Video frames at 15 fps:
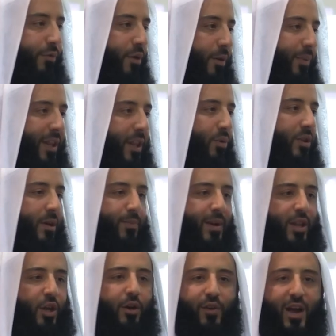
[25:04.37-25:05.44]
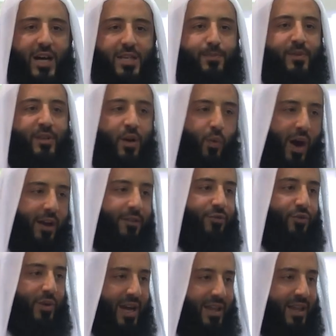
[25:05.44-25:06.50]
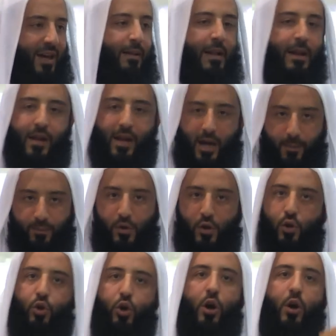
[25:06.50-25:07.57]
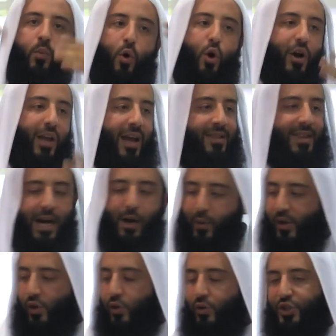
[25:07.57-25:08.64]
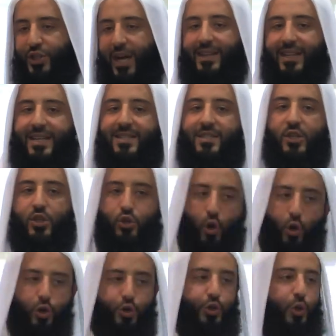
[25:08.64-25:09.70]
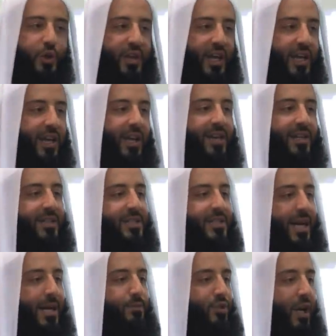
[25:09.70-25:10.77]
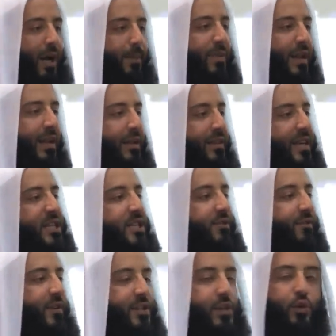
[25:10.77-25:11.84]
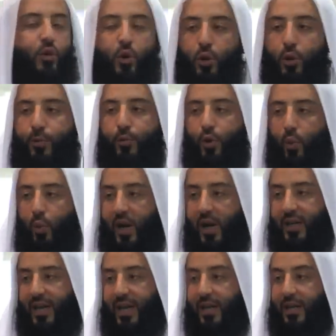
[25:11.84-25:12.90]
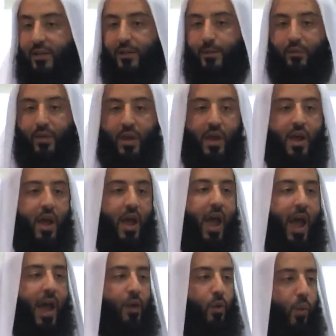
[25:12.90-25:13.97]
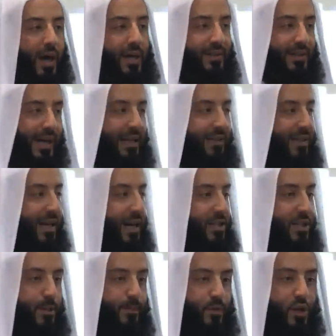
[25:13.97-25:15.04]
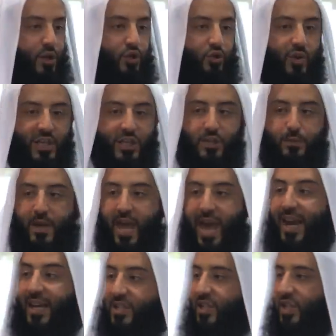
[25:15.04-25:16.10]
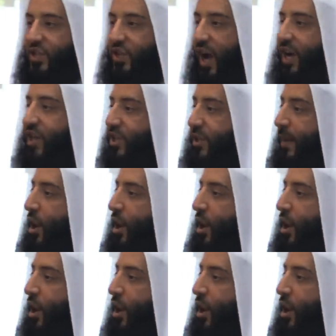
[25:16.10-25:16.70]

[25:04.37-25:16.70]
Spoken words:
if you're a brother with a brother, or if you're husband and wife together, go walk, and that way you chat. It's a social thing, and at the same time, there's physical work in it. And what that does, trust me, exercise,